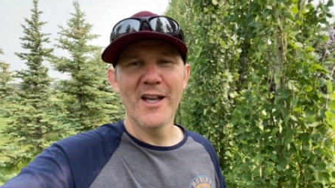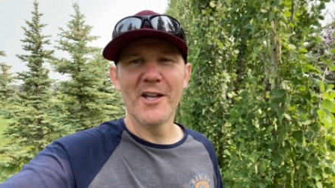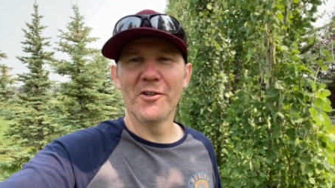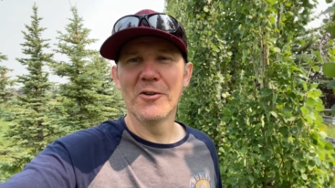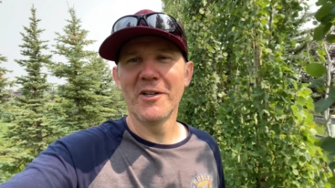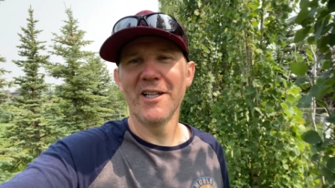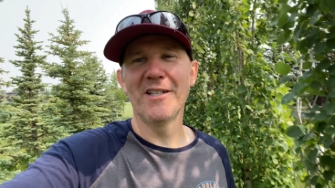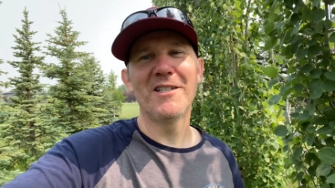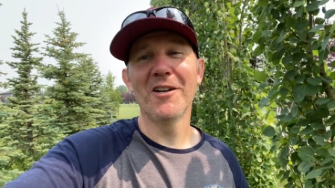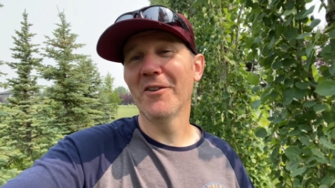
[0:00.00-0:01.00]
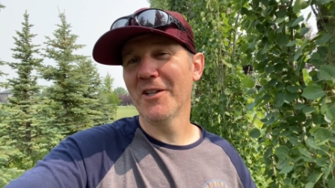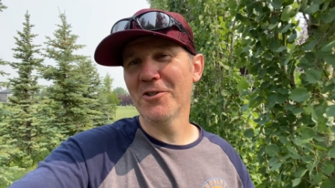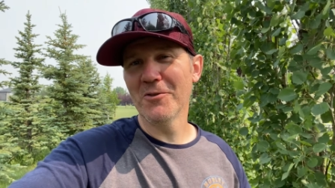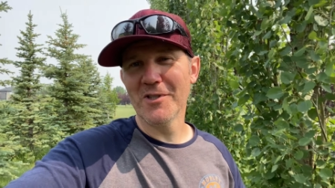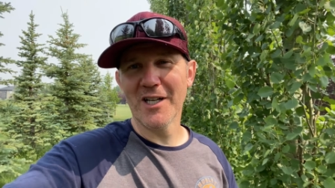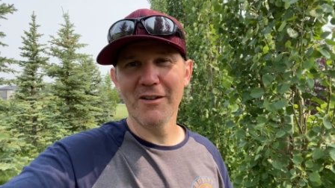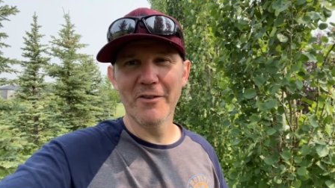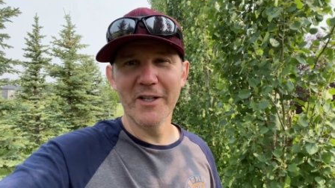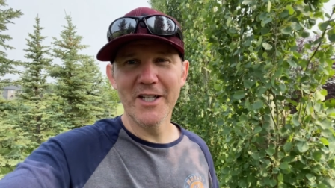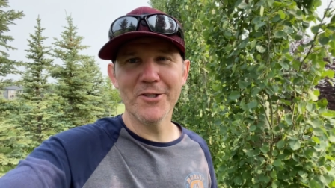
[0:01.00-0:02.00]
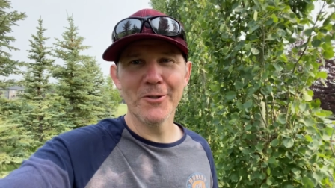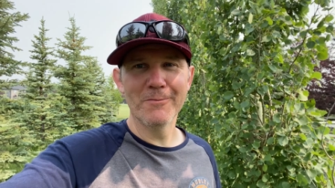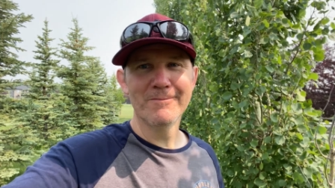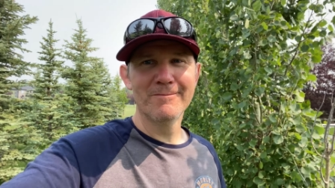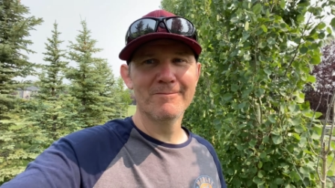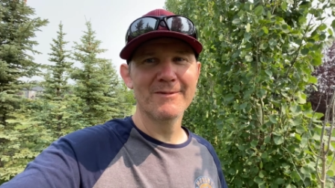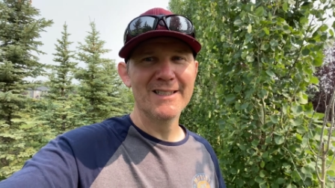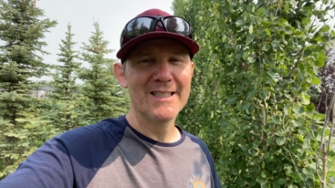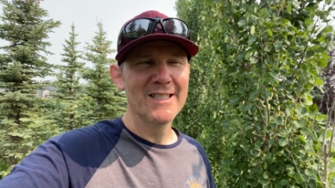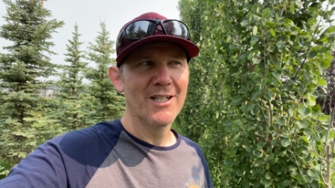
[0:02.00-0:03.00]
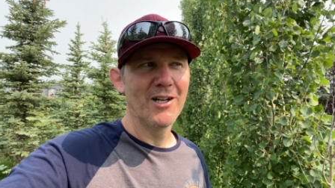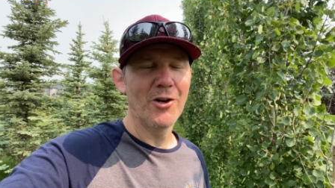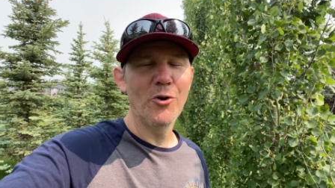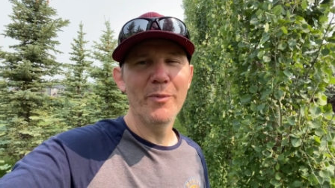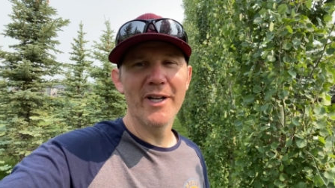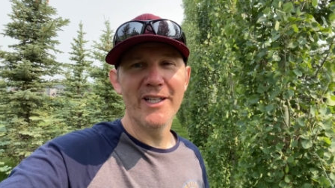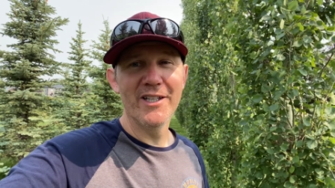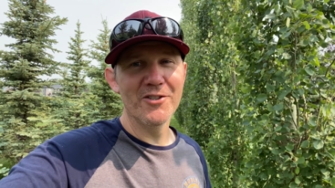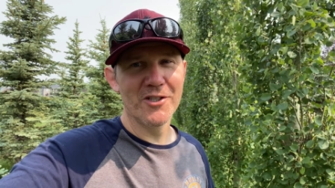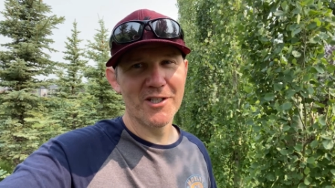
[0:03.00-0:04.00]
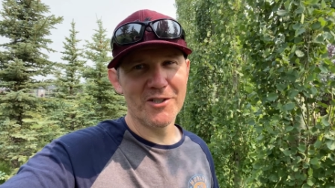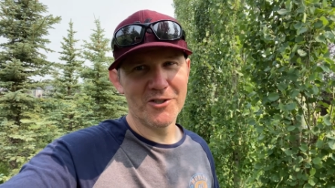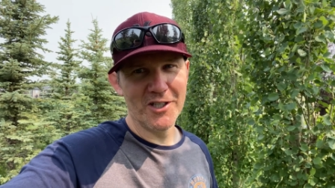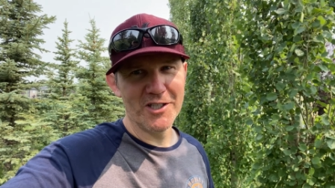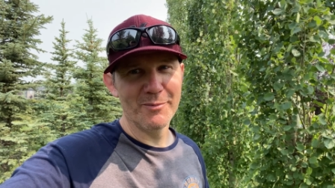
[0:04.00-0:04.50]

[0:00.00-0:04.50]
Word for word: and you're going to get to see all the issues that I run into. Hope I didn't just jinx